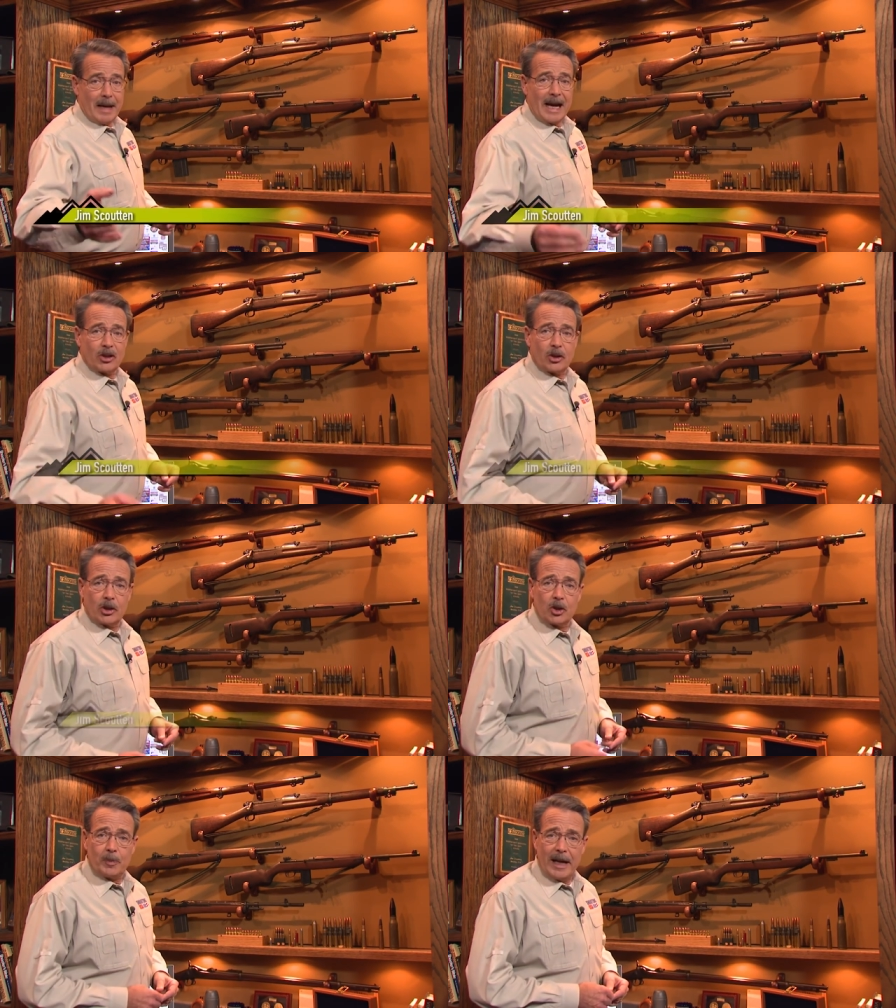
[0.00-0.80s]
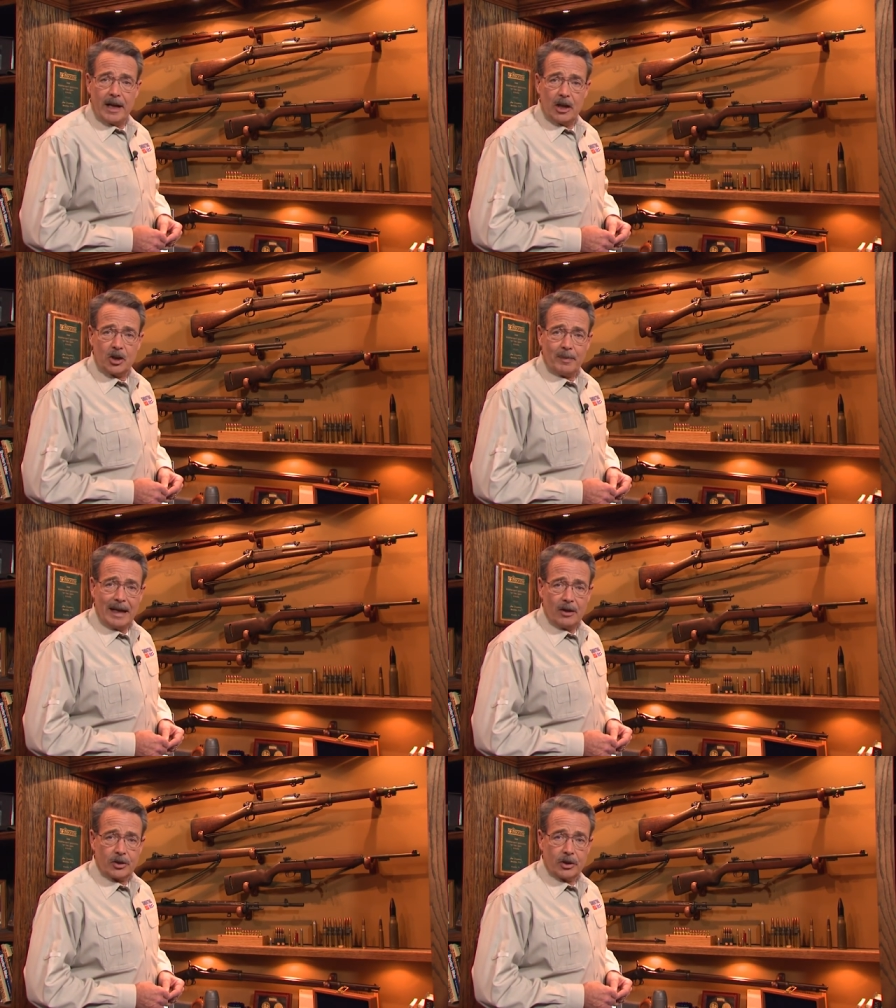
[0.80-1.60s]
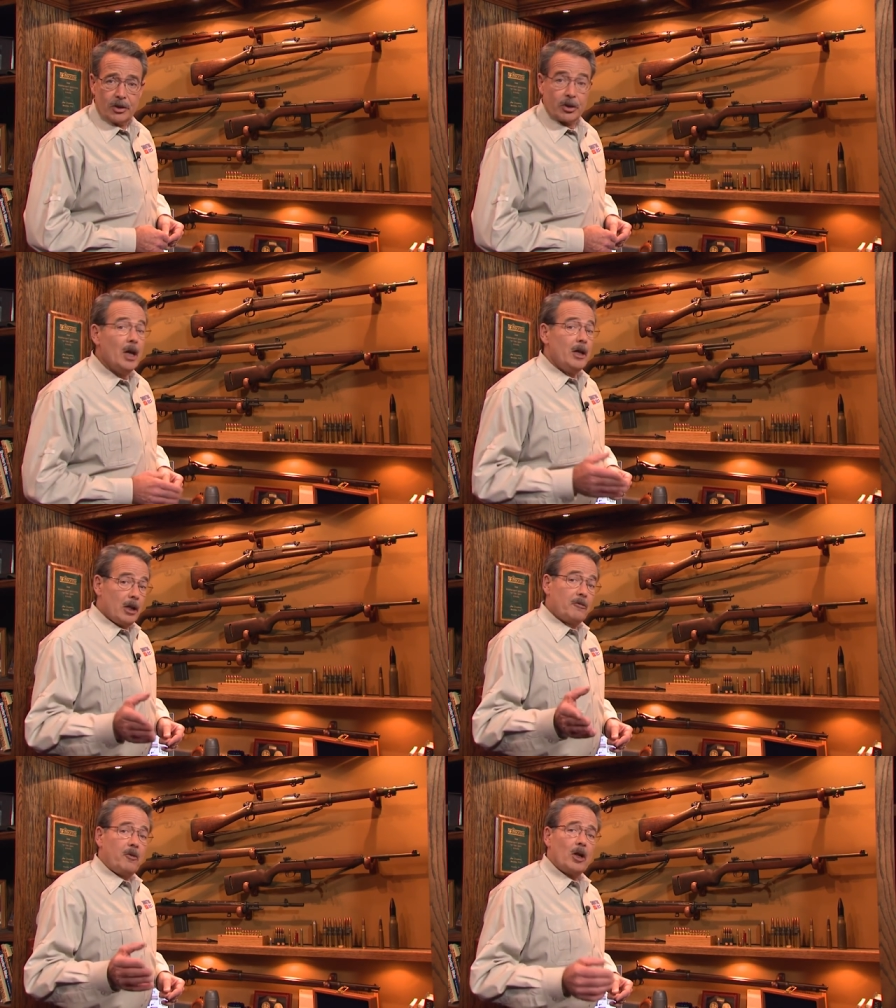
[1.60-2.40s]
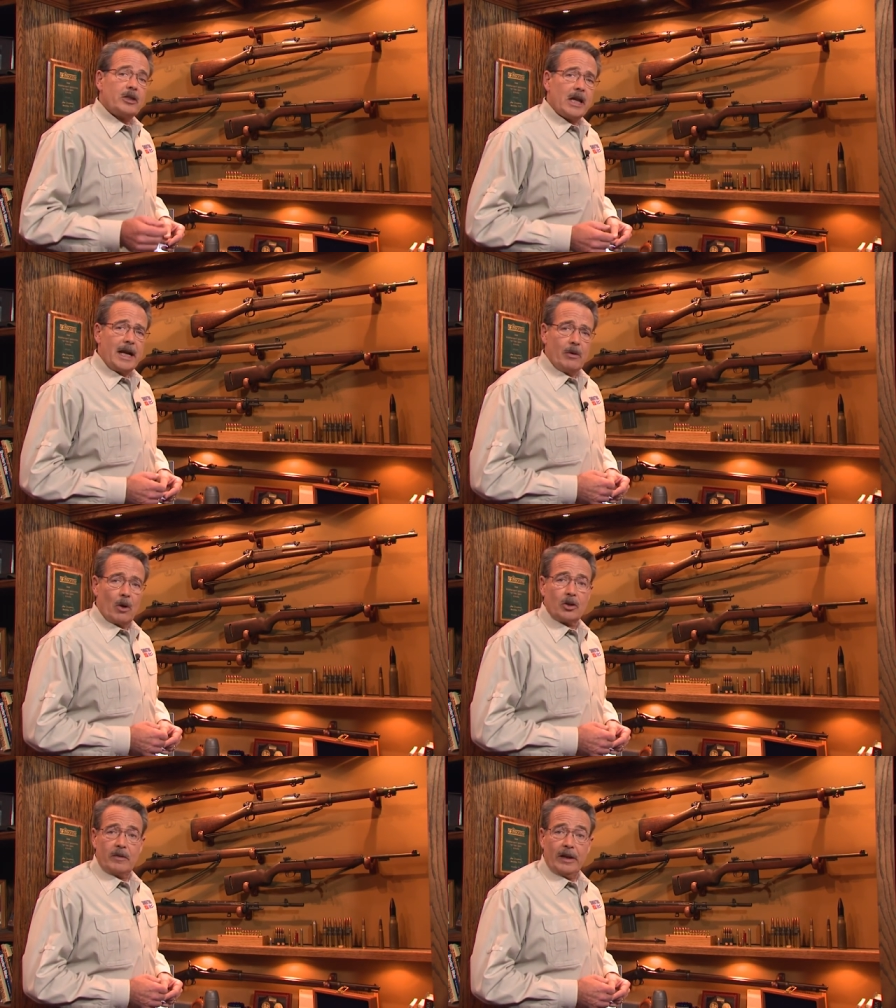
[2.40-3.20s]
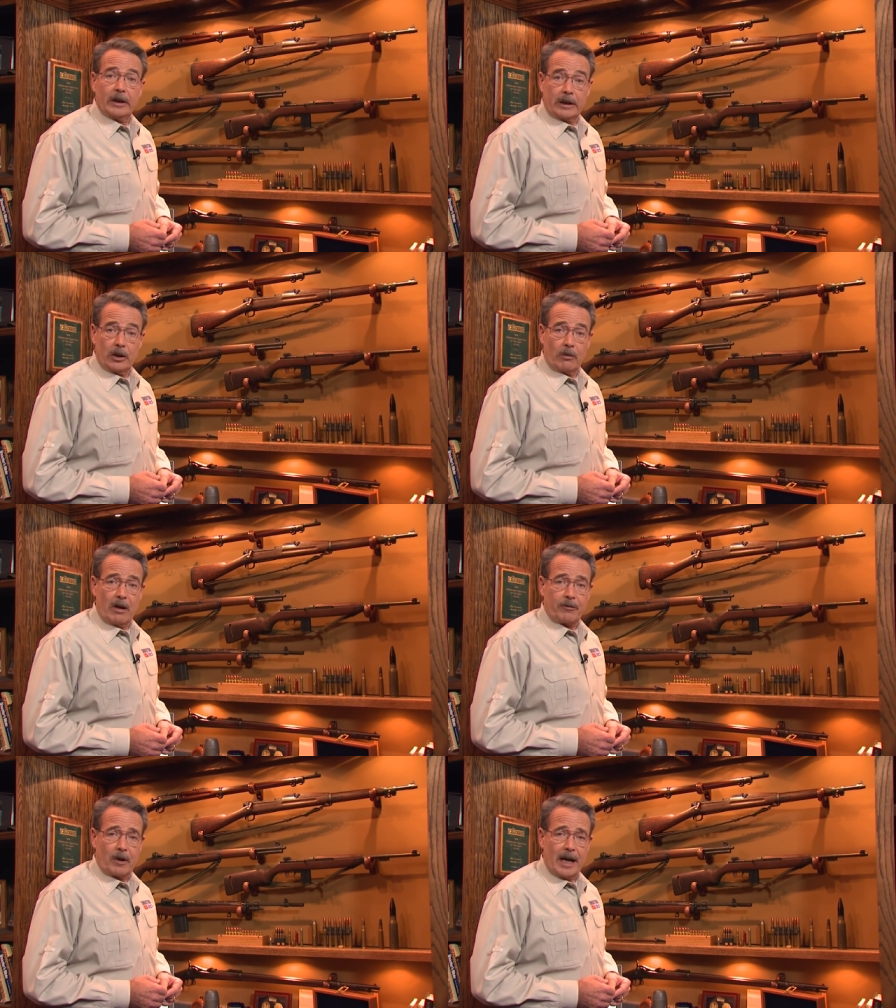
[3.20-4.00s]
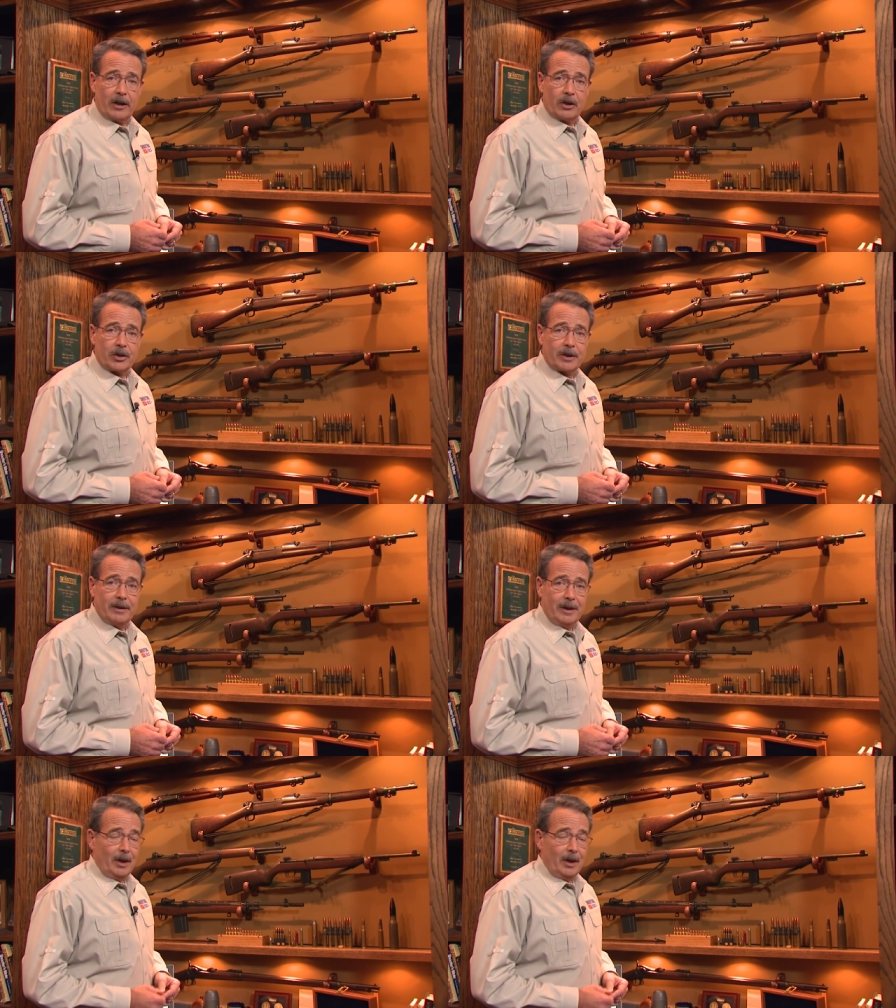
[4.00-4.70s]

match the Spanish Mausers that fought Teddy Roosevelt and the Rough Riders.